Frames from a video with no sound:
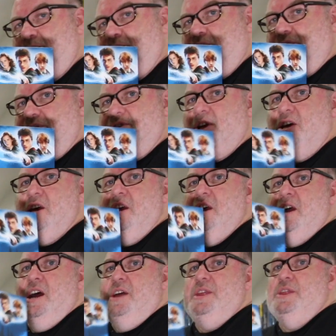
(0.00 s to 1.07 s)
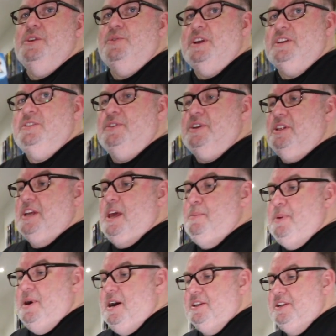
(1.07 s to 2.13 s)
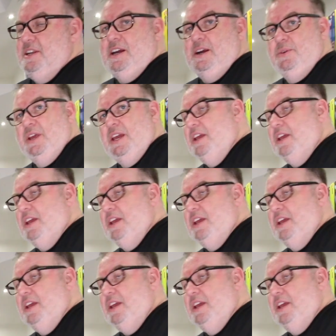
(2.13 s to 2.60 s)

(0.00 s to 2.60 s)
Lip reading: to be honest, and then the rest of it will get parted out